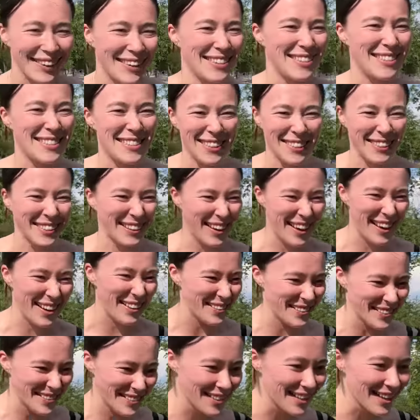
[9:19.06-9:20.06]

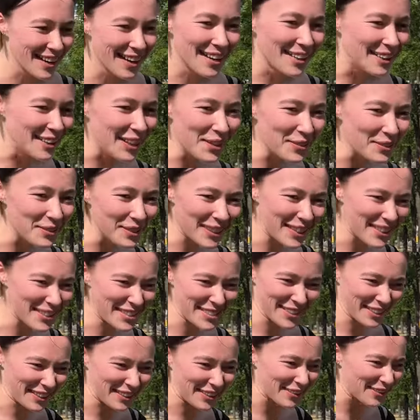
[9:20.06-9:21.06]
no one has
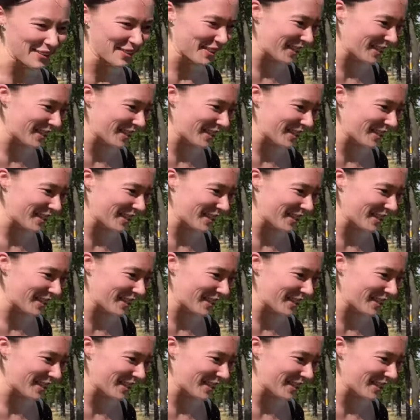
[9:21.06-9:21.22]
to know